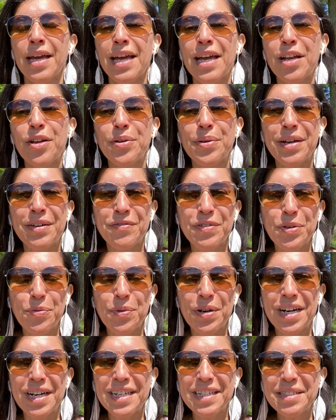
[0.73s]
Hello
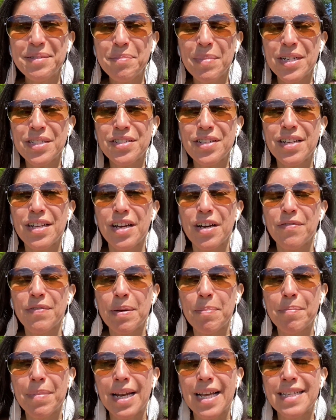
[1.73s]
everyone, much love
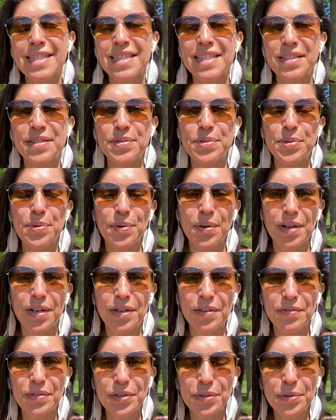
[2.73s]
and blessings to
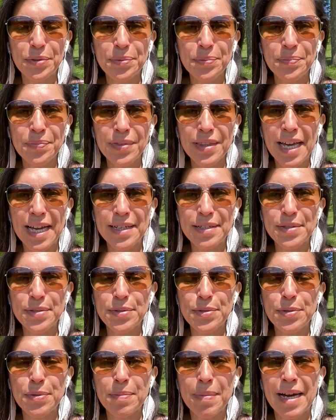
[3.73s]
all of you.
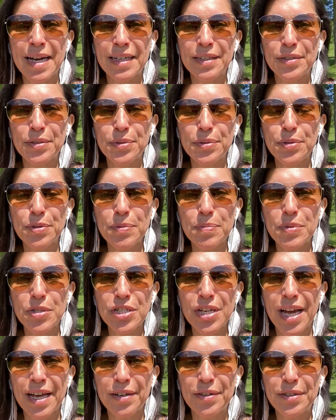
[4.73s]
Thanks to my YouTube
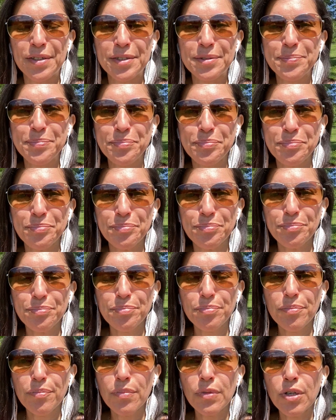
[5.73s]
channel.
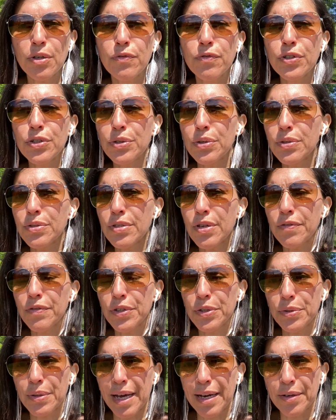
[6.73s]
For those of
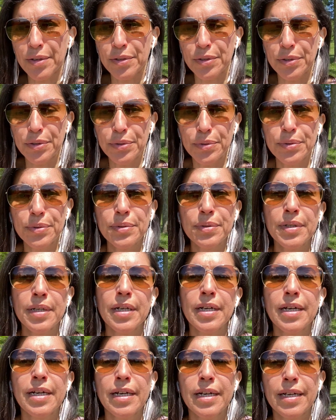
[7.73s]
you that are new,
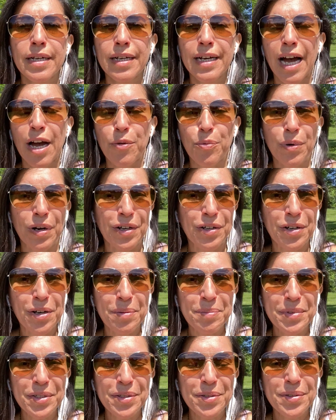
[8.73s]
I
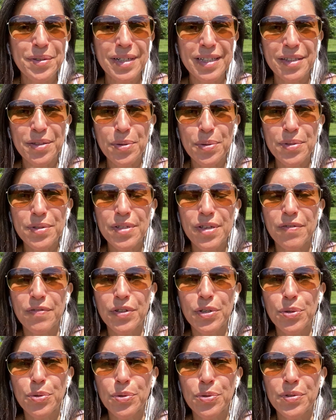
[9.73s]
welcome you, and those of
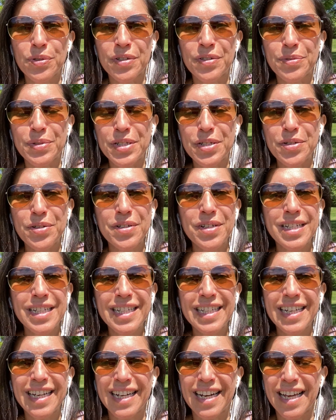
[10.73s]
you who are
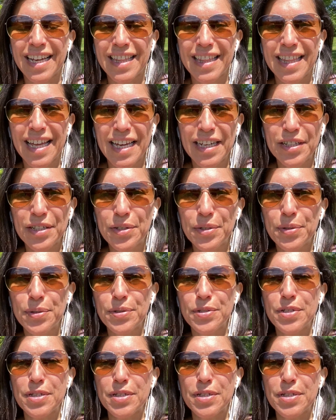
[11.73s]
returning, and I thank you.